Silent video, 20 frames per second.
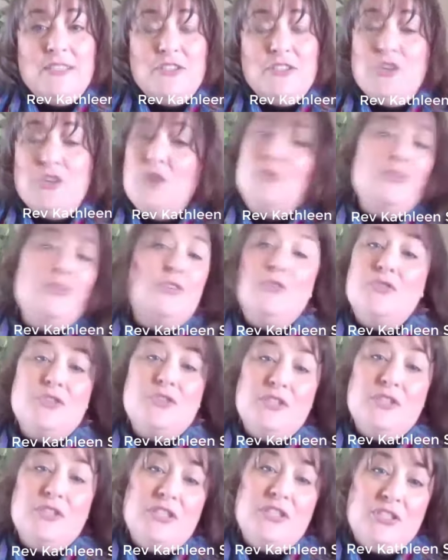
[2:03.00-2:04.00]
don't
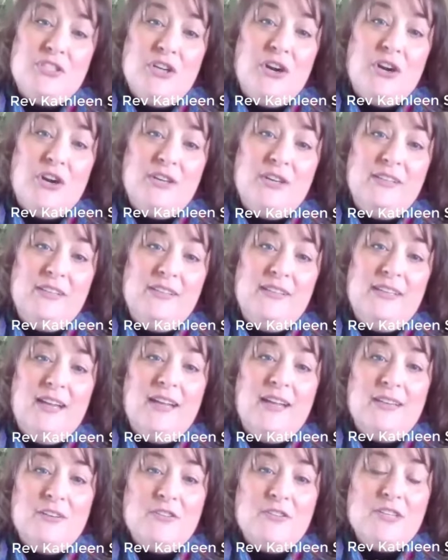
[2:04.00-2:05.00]
usually start
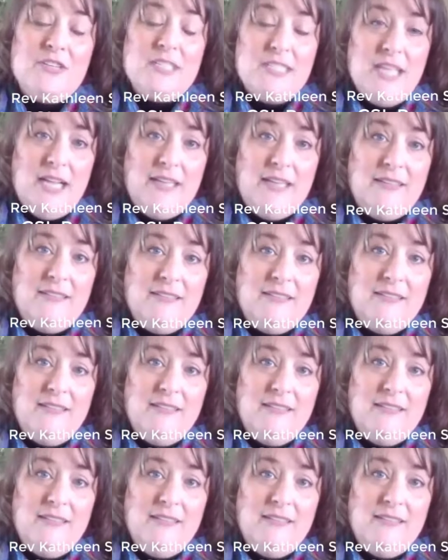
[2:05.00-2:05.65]
under the sun.